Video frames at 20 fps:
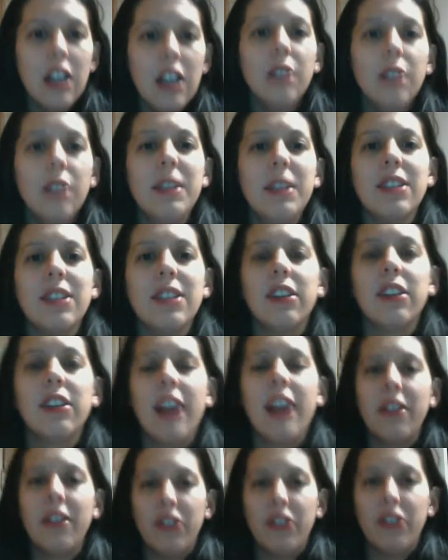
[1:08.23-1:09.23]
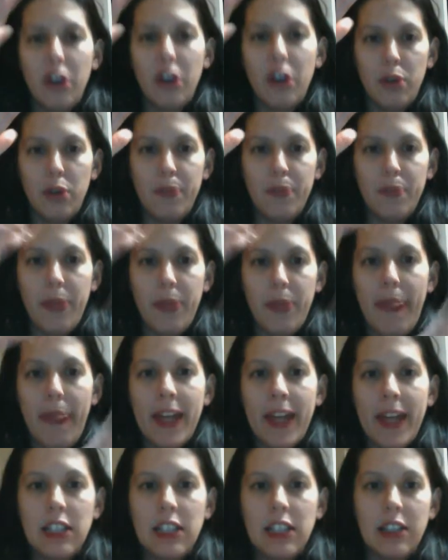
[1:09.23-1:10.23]
Basically, you have the phone,
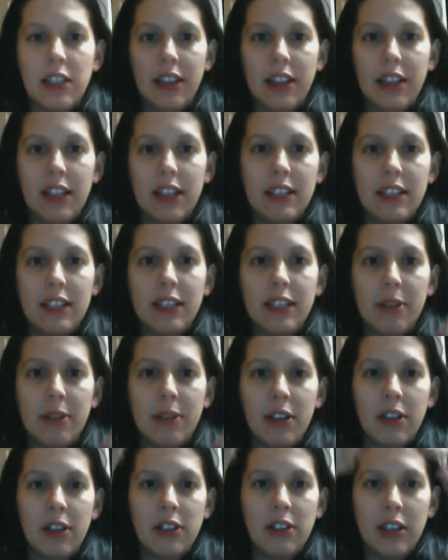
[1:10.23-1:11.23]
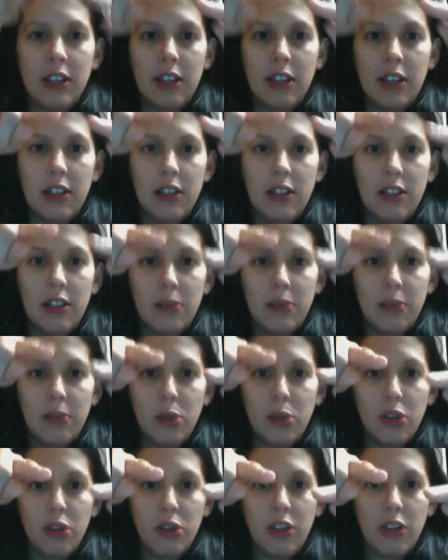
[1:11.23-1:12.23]
and it's like this, and it's
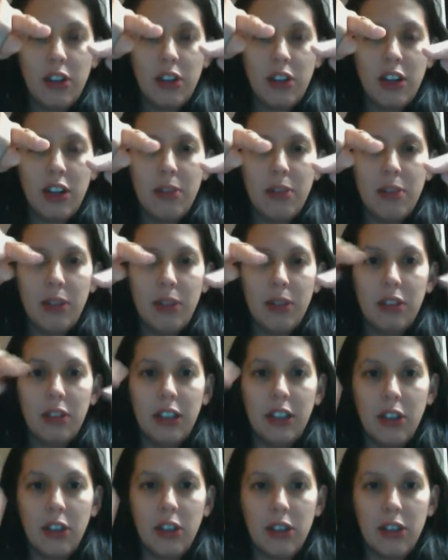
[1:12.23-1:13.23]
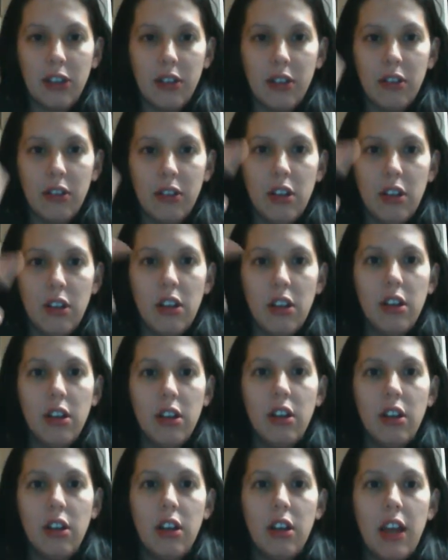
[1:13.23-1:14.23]
more thin than it goes out,
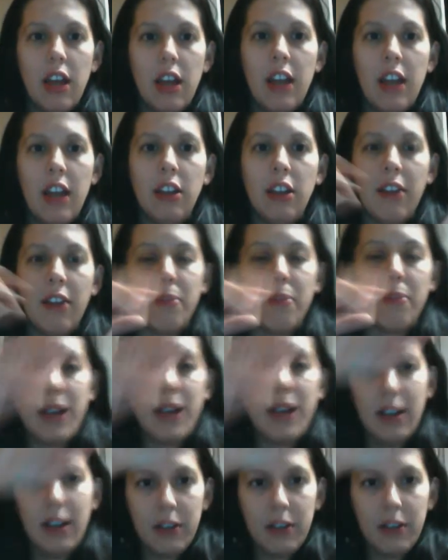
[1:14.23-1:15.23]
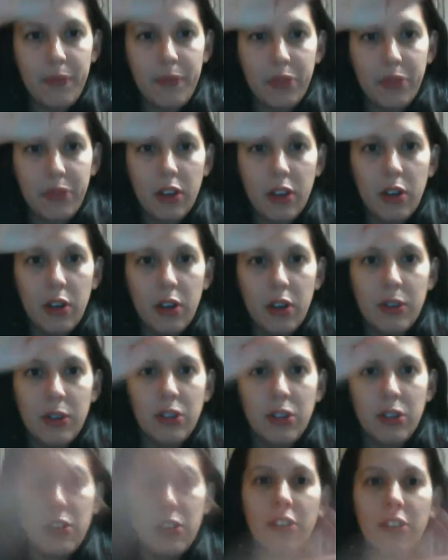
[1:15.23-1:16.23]
and you have a bag, which
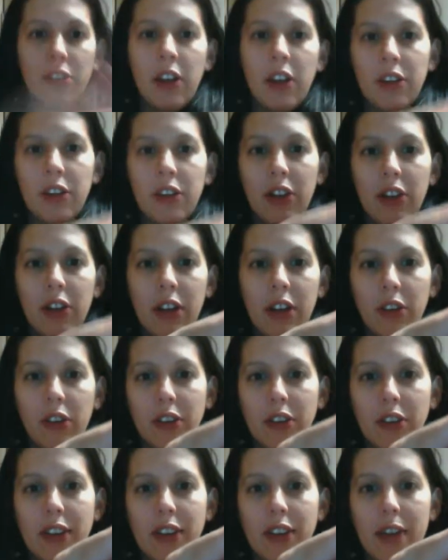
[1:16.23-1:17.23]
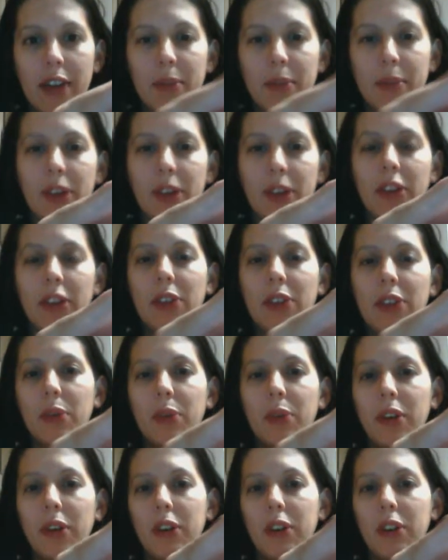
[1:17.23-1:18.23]
this other side goes like that because that's
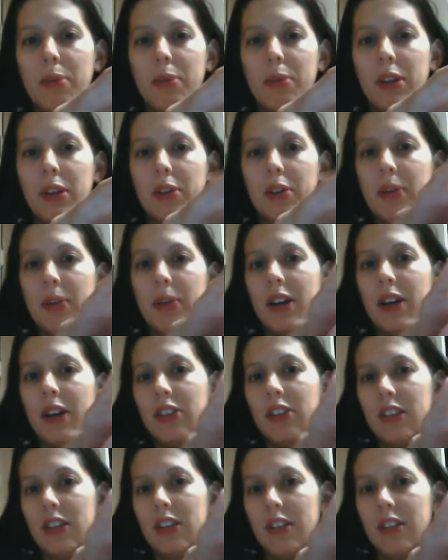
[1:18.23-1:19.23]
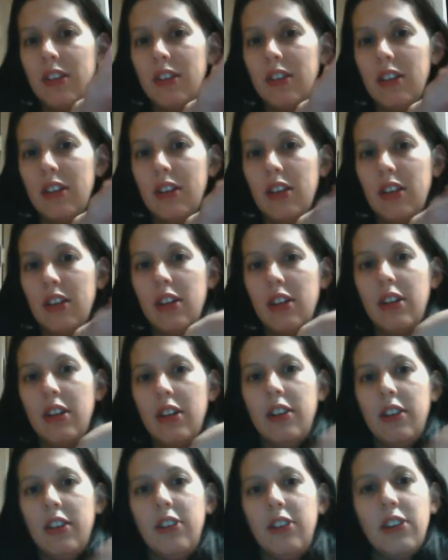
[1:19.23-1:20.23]
where you put the box in.
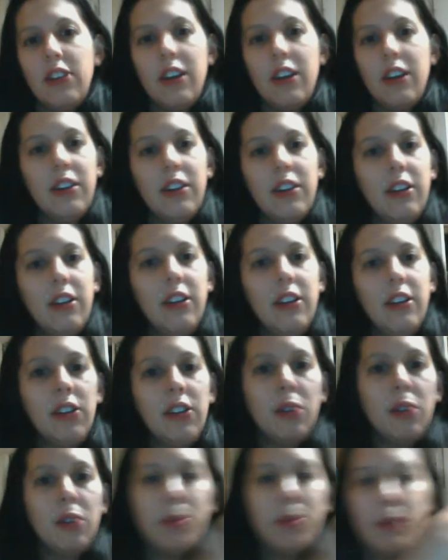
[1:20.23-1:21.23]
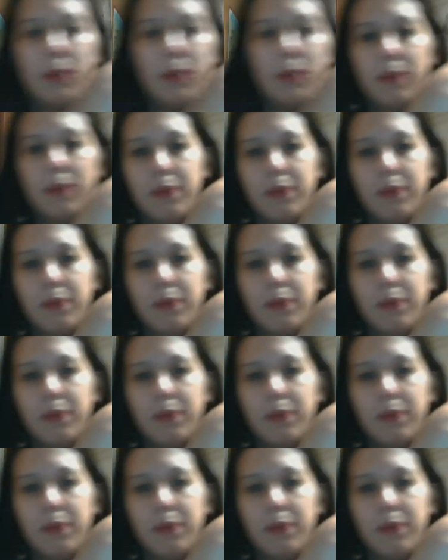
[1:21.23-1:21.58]
This side is open